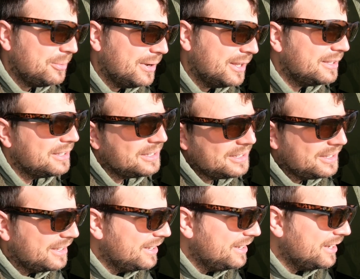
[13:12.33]
Well,
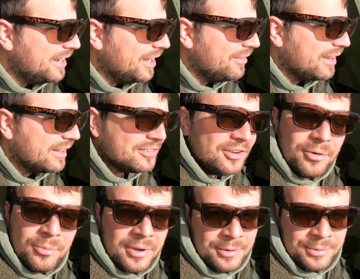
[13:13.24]
you know, that's
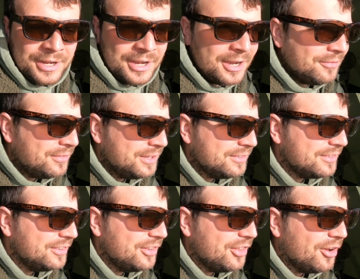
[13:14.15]
not where we are.
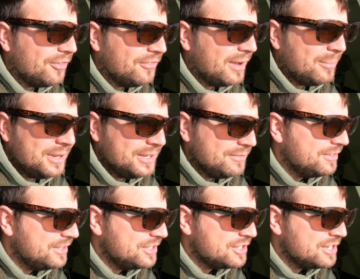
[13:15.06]
There's not that many
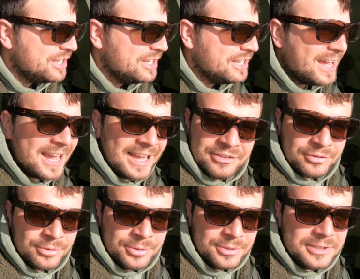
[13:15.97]
fish in here
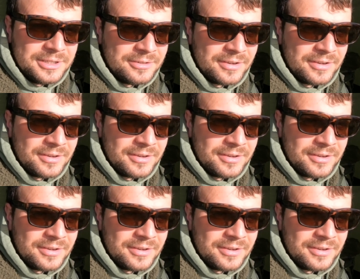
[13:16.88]
at all.